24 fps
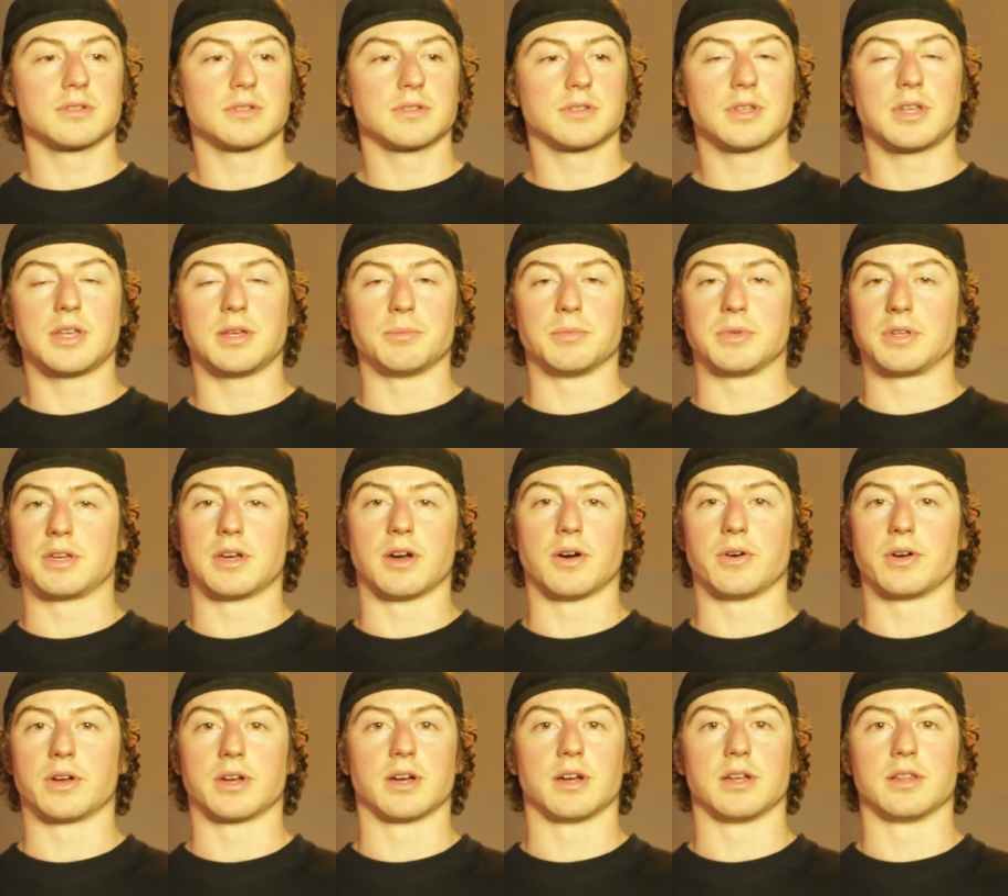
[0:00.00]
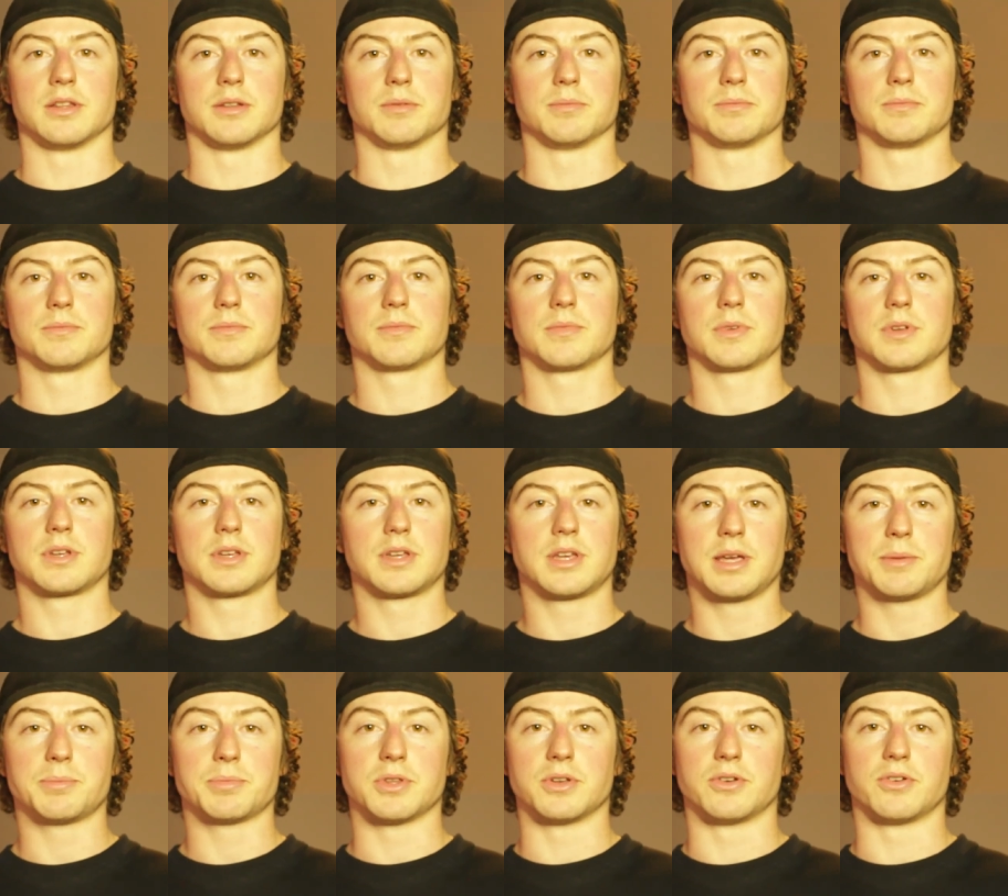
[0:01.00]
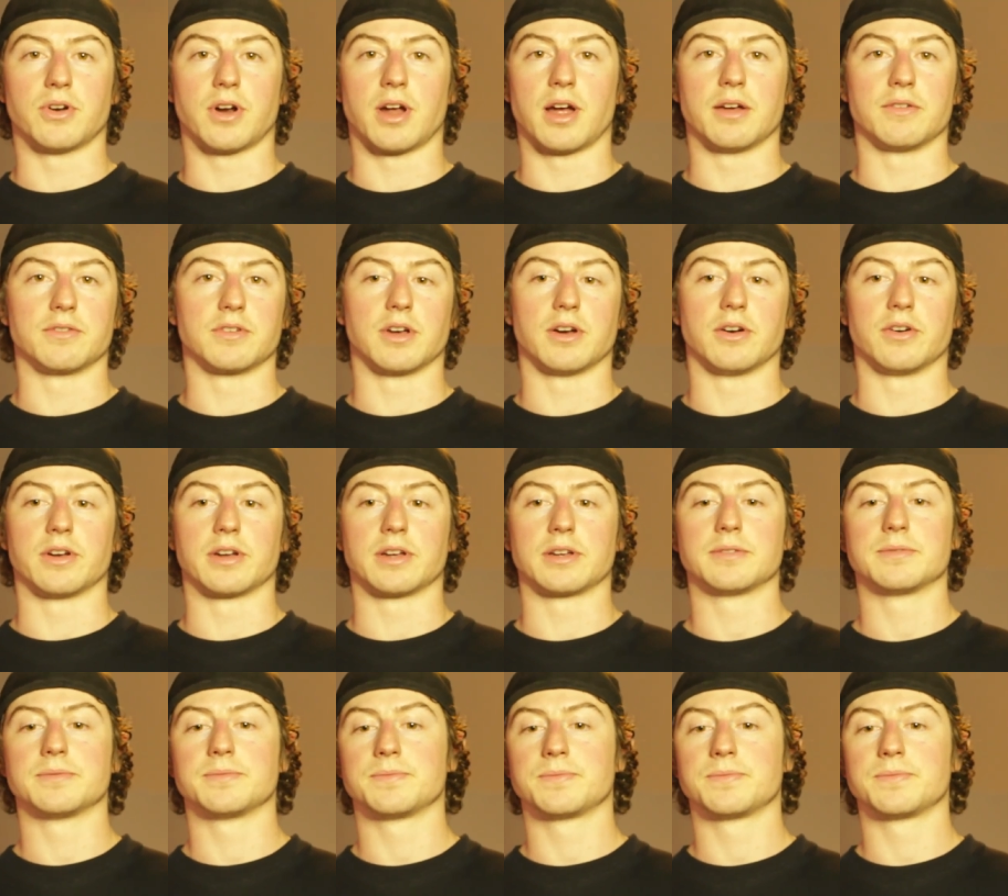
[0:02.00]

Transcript: keep me going on them, keep the drive going.